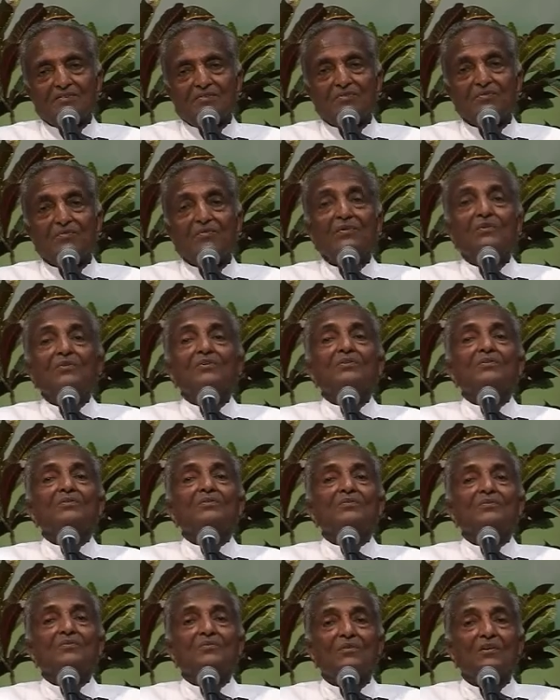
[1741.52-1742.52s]
to follow
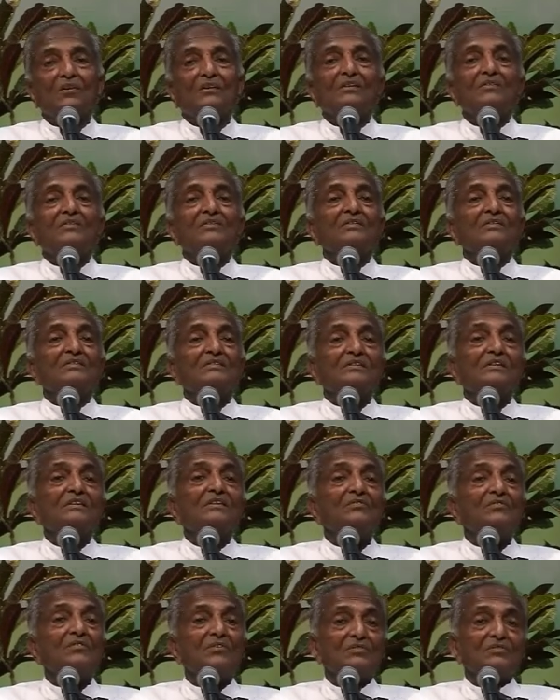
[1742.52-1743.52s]
whatever
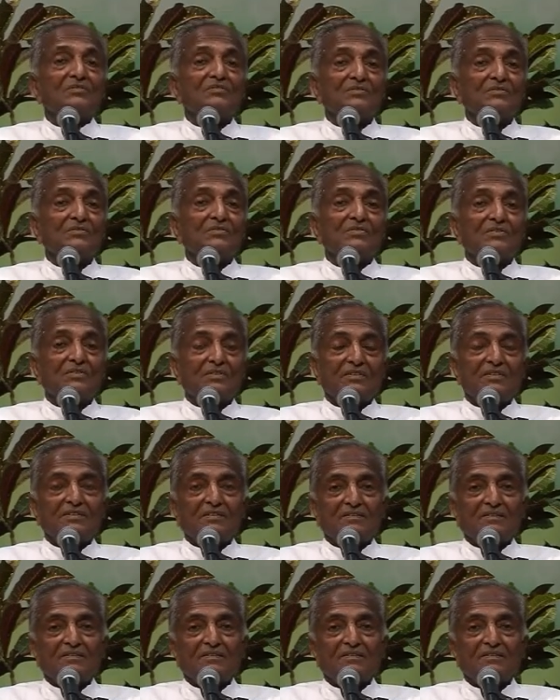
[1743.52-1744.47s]
she wants to do it.